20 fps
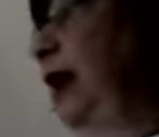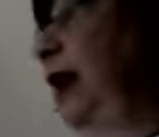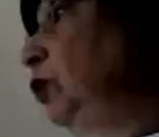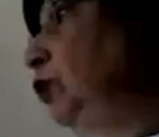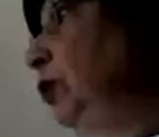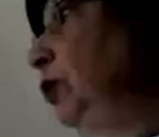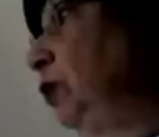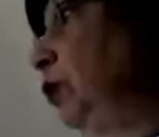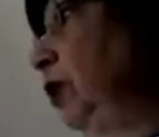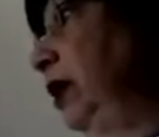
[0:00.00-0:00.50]
what
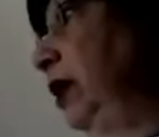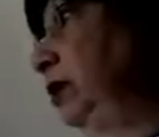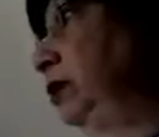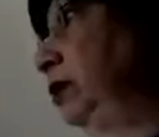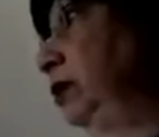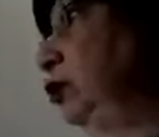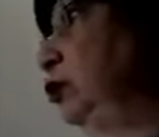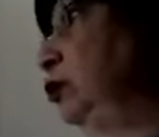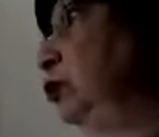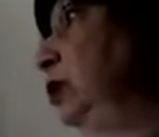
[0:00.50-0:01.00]
we want to
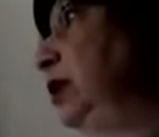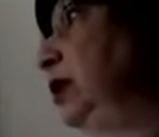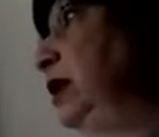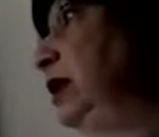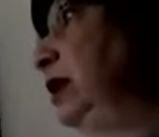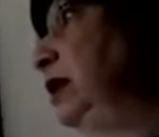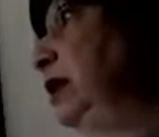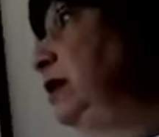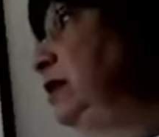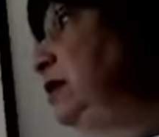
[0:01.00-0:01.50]
do
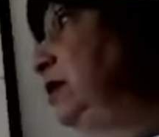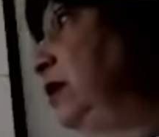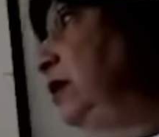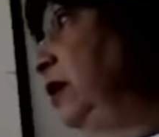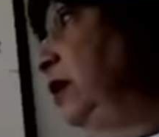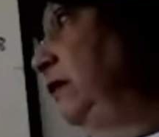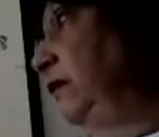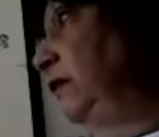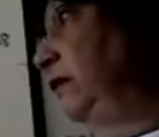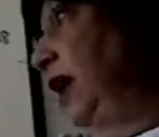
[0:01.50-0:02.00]
is
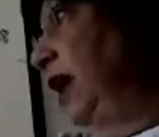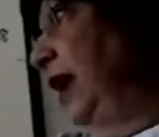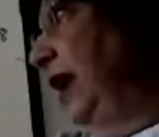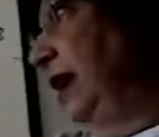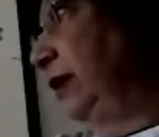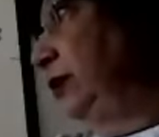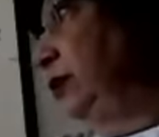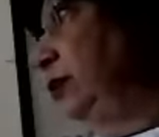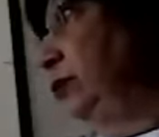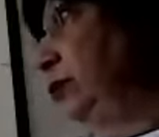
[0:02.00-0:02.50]

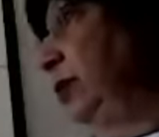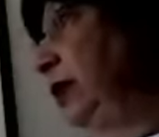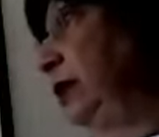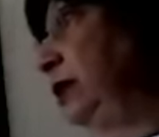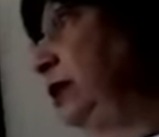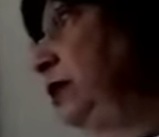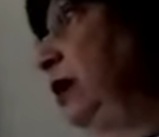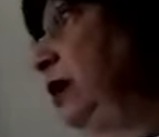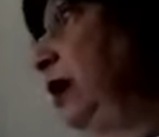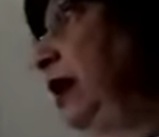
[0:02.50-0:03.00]
factor it
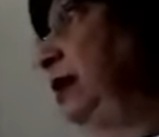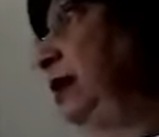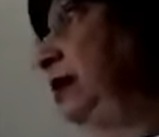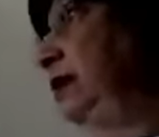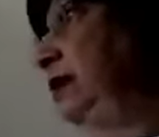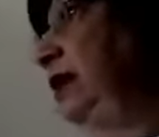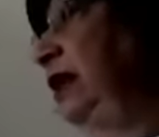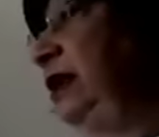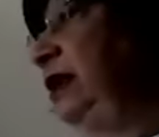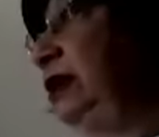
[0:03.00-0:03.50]
and
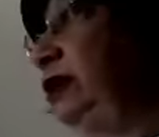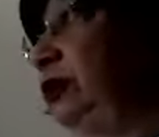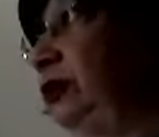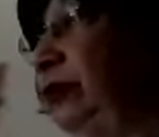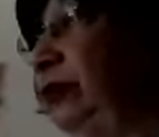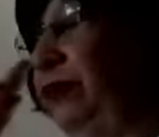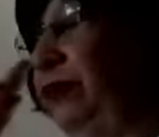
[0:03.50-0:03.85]
set each of the